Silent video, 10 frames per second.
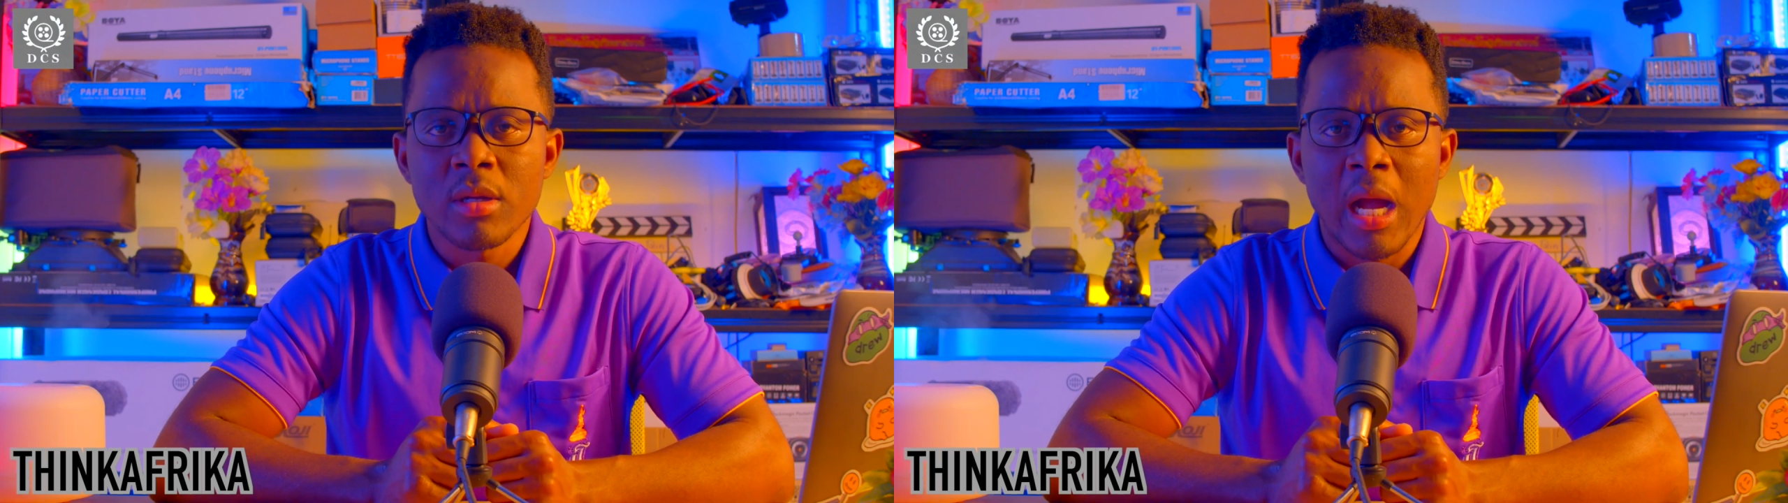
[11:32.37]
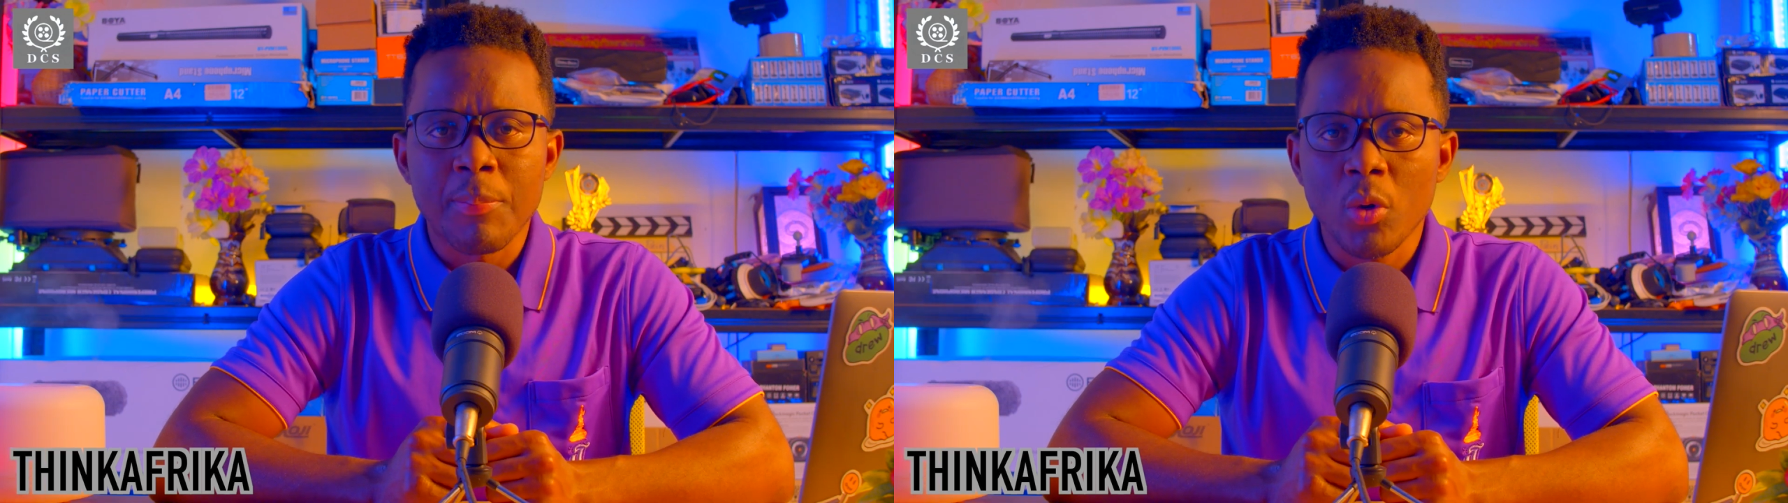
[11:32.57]

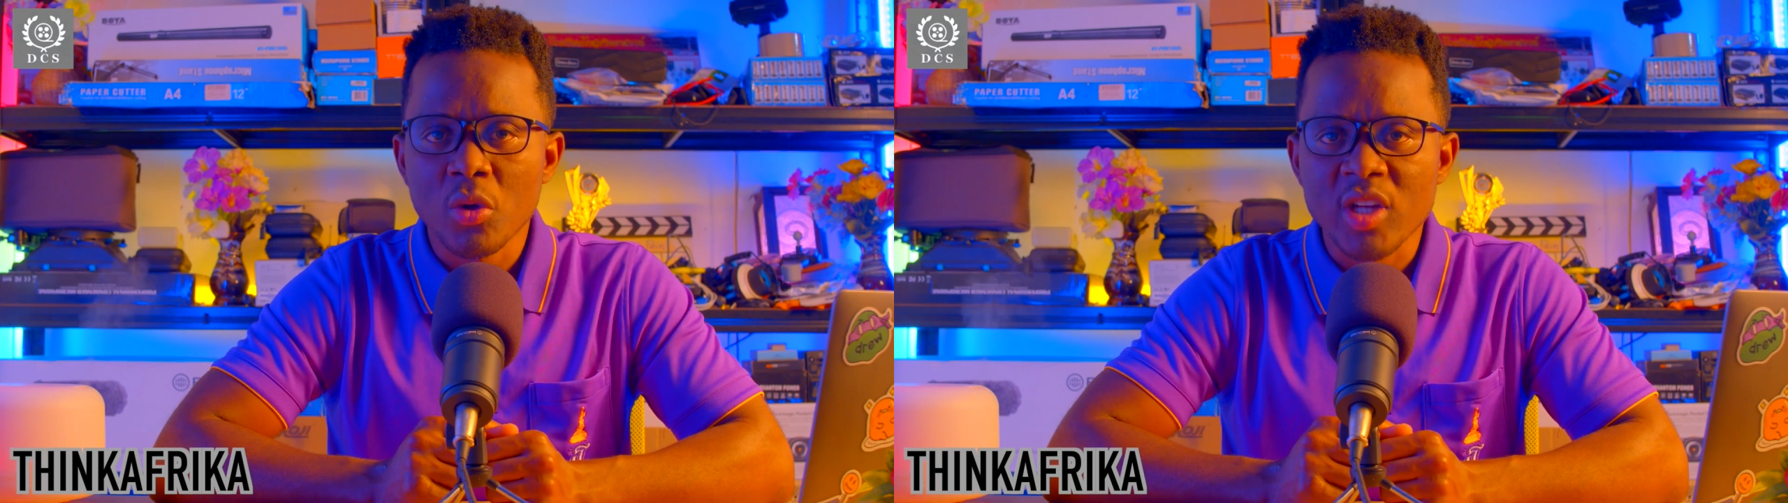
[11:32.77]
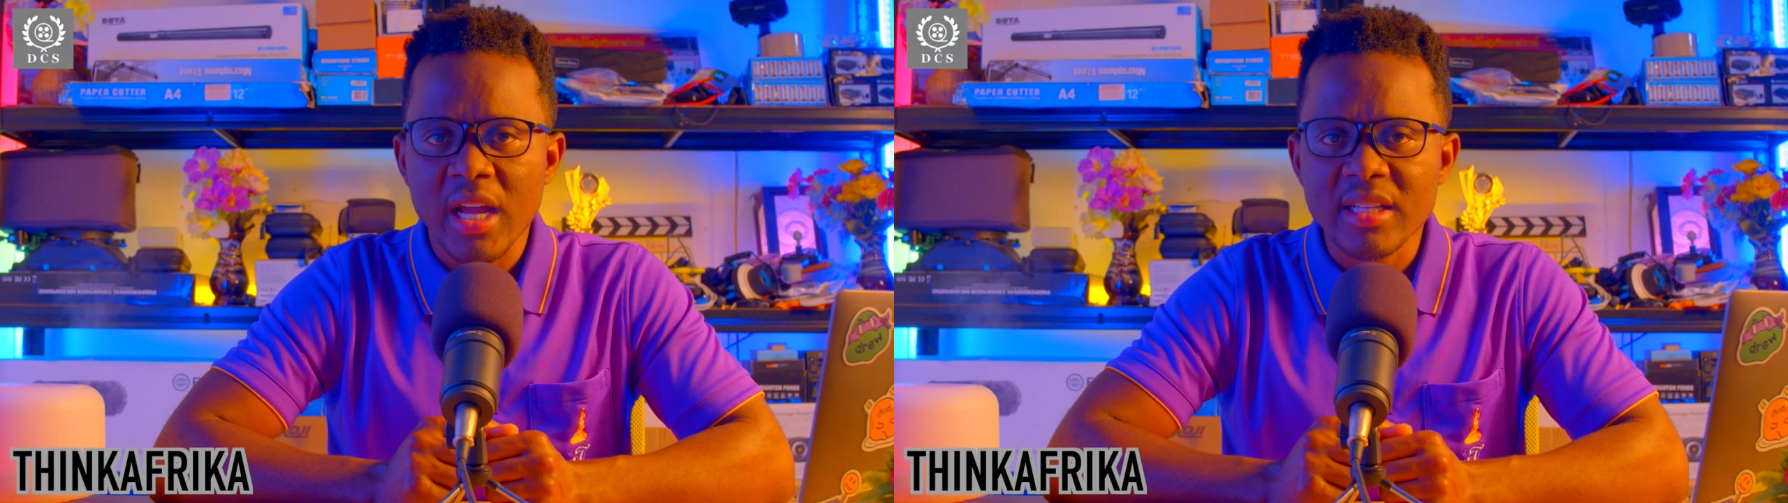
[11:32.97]

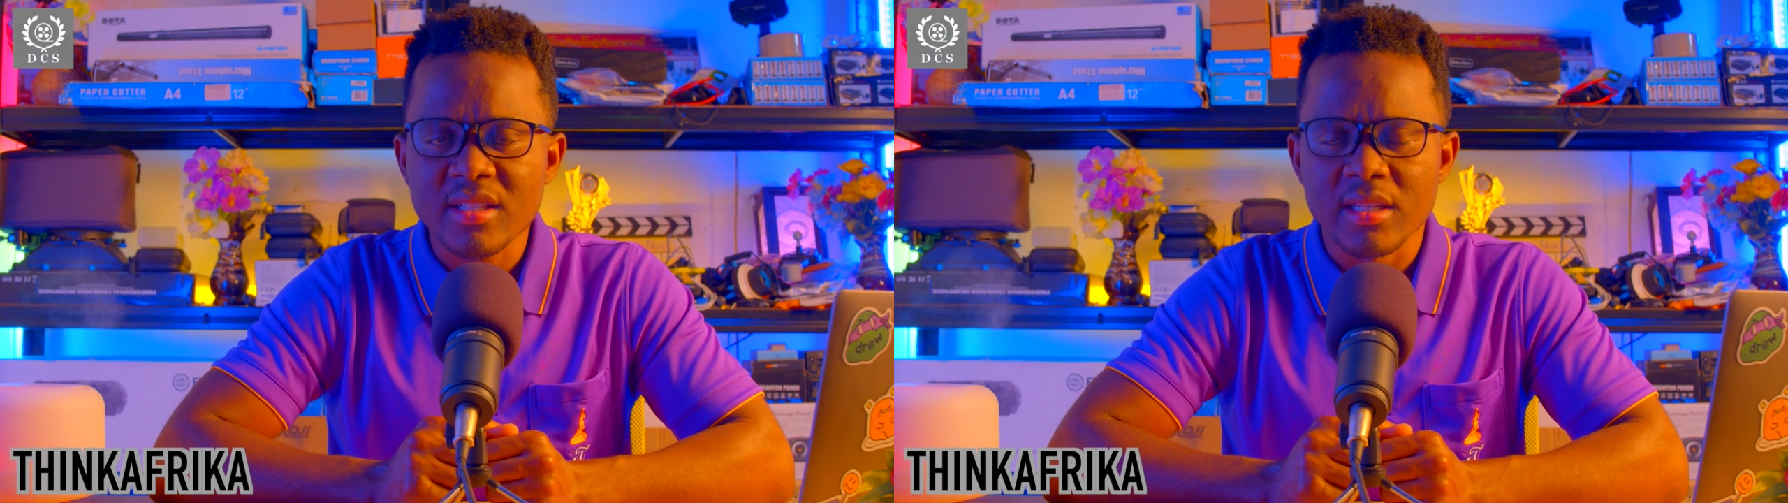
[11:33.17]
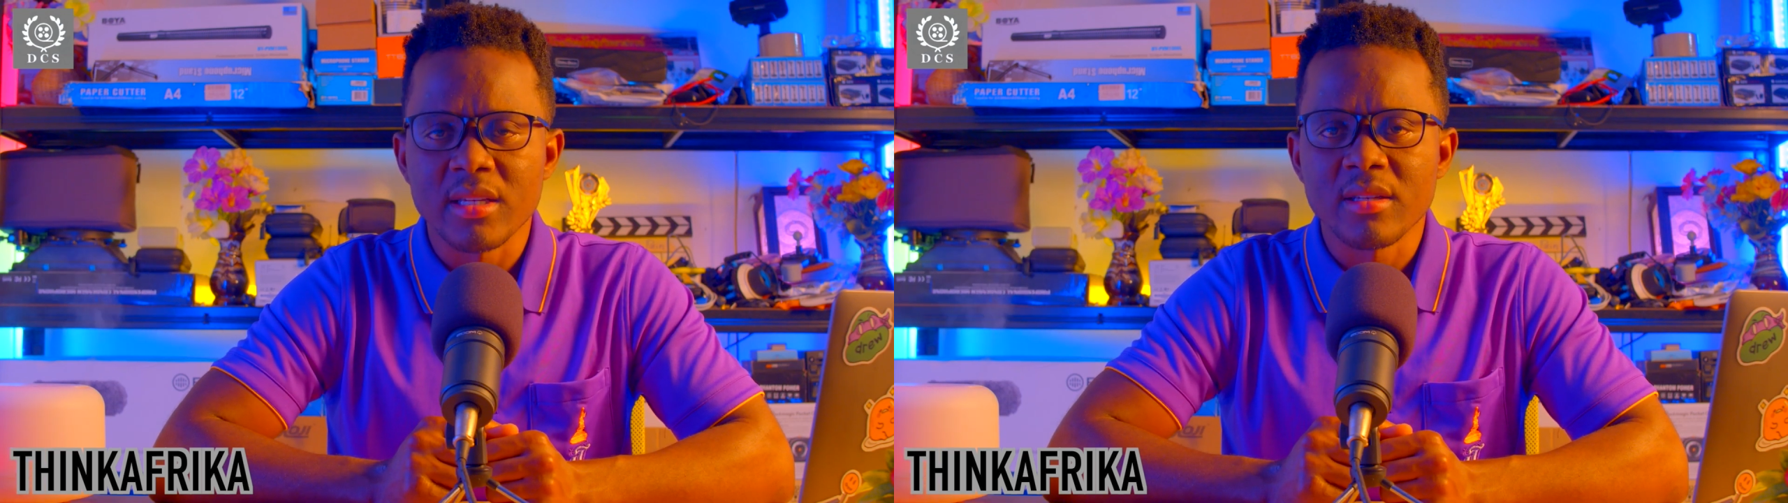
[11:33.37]

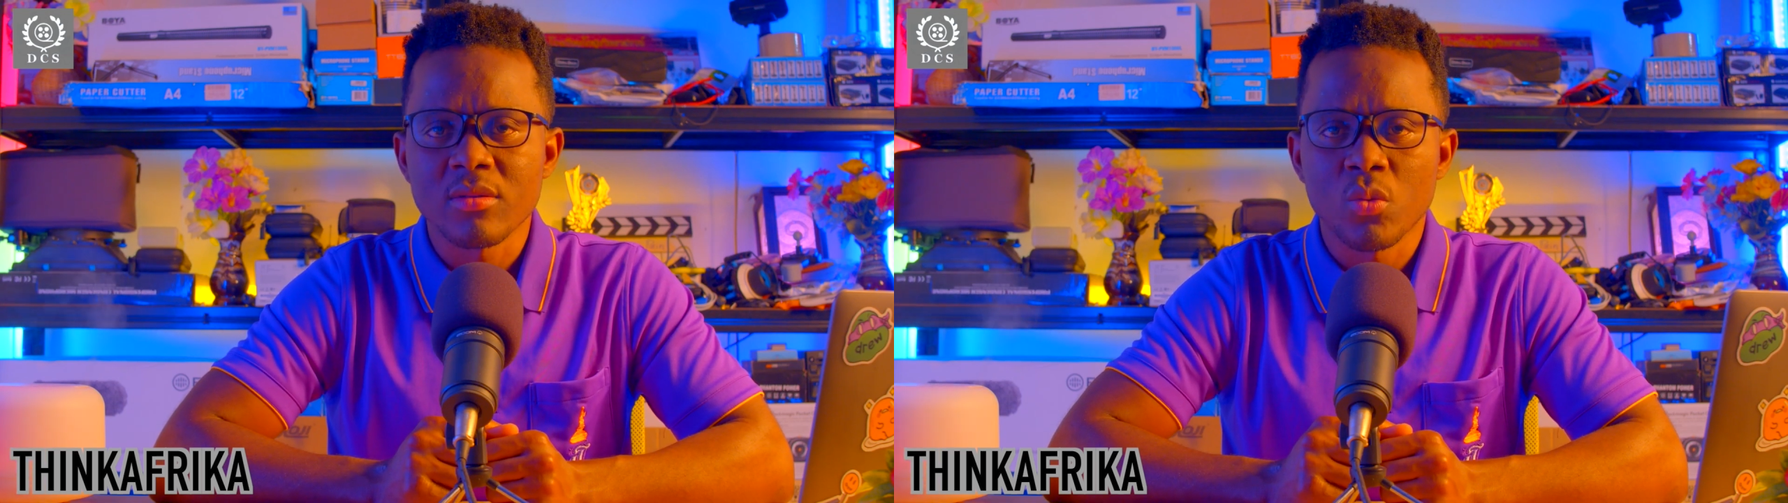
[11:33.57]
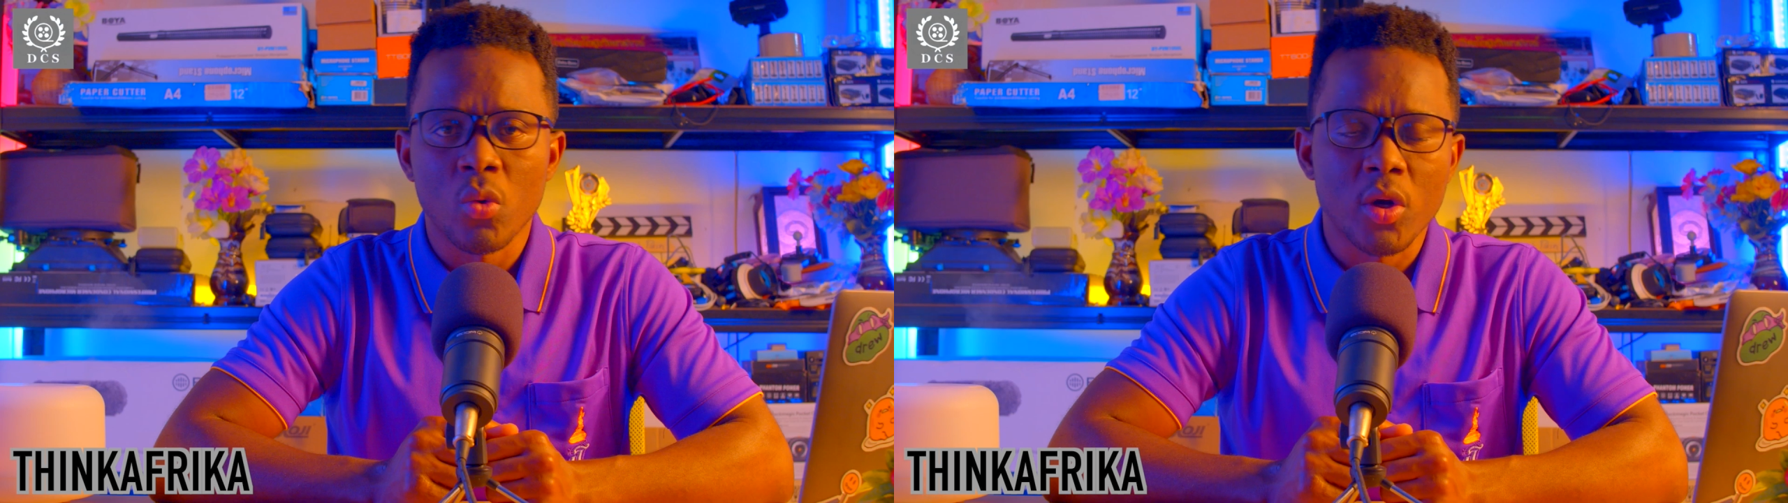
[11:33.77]
apologizing
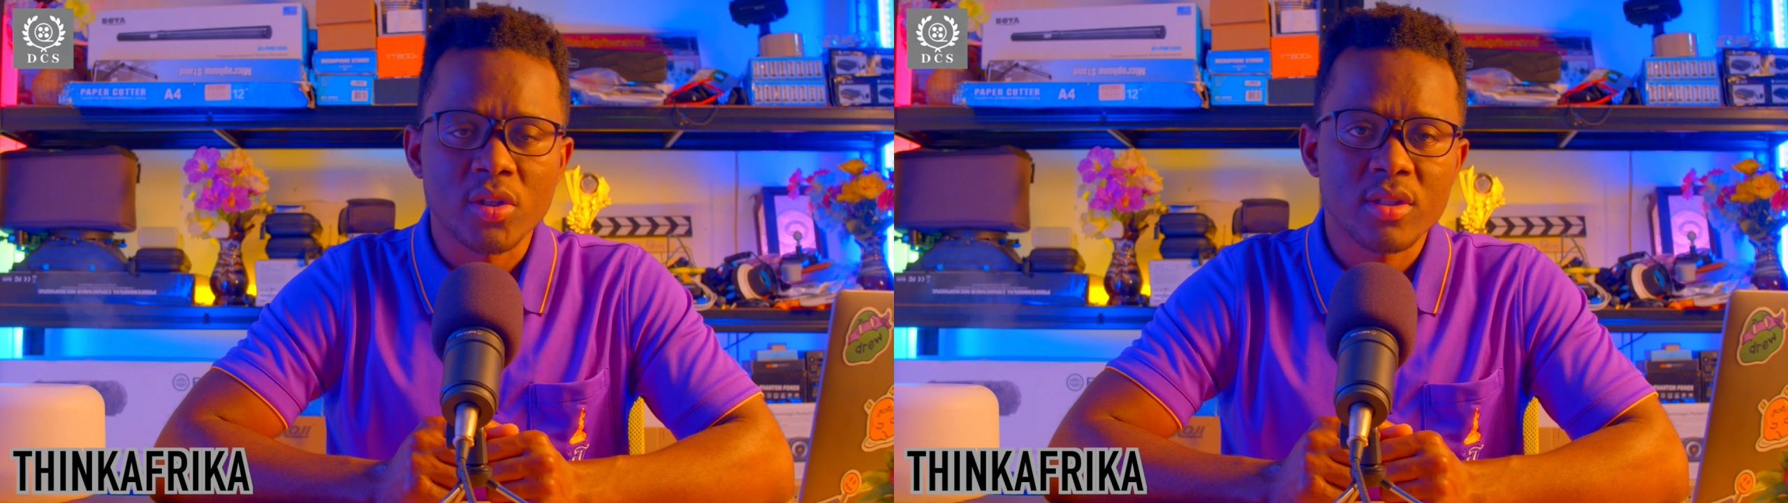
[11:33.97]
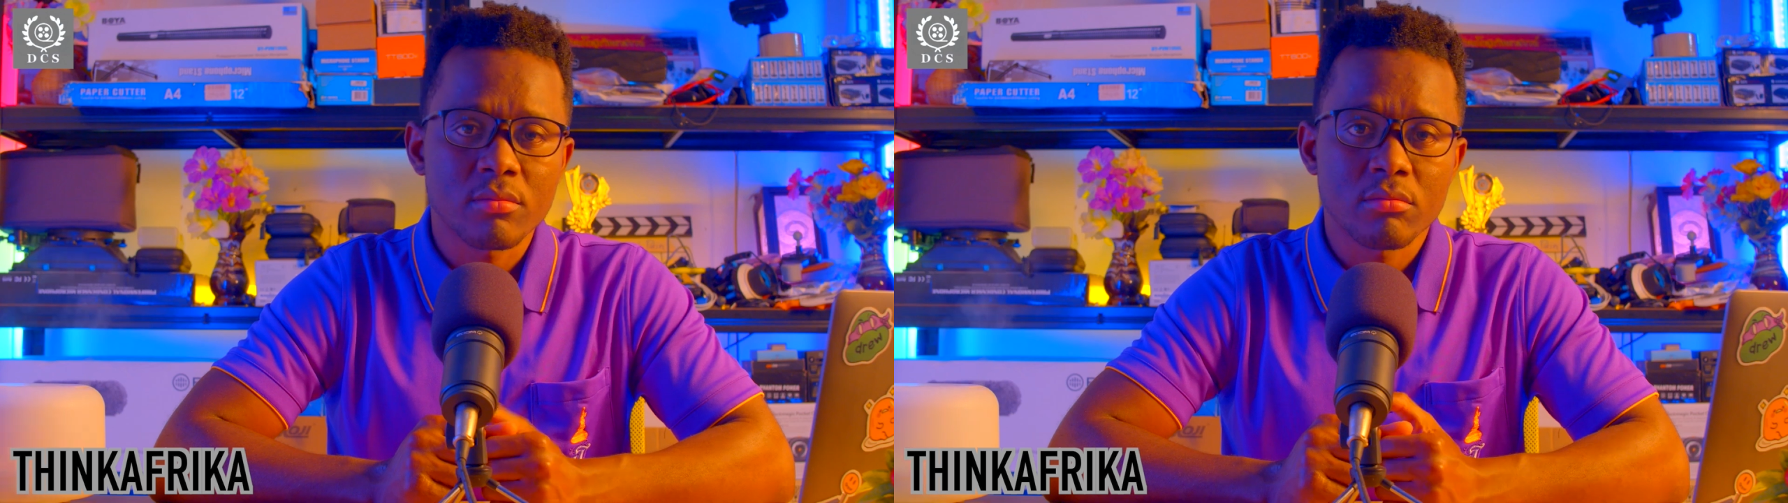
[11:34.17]

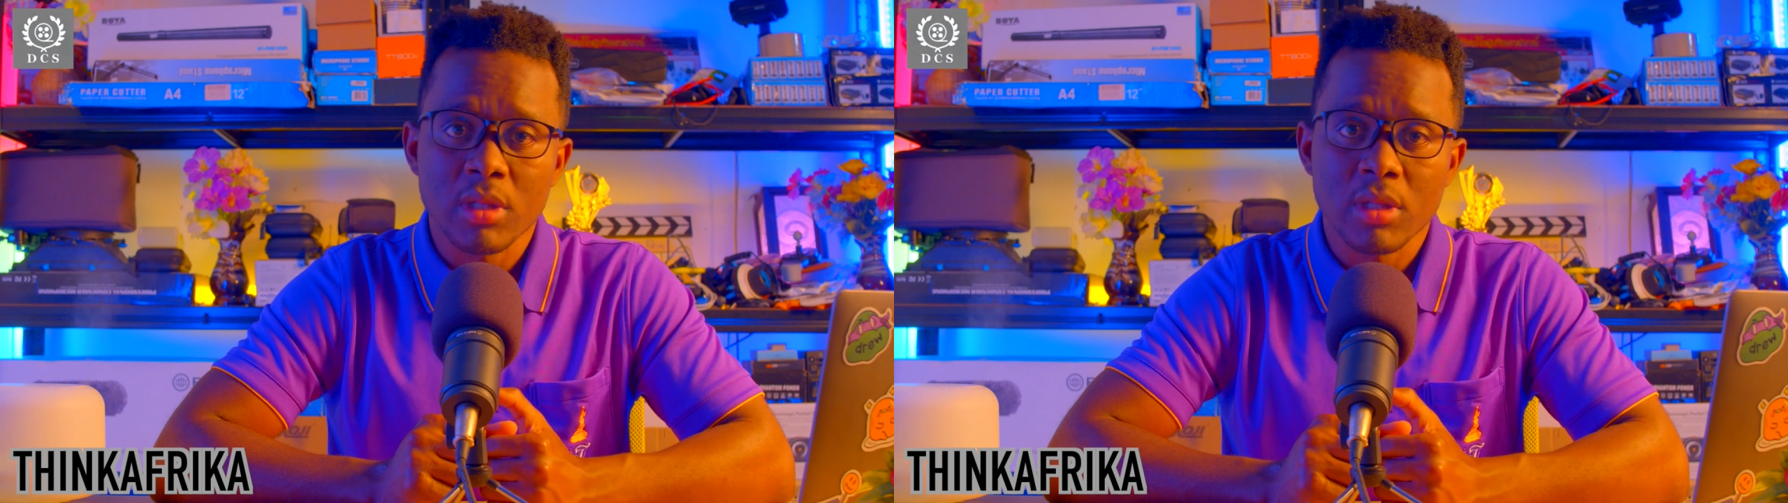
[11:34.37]
was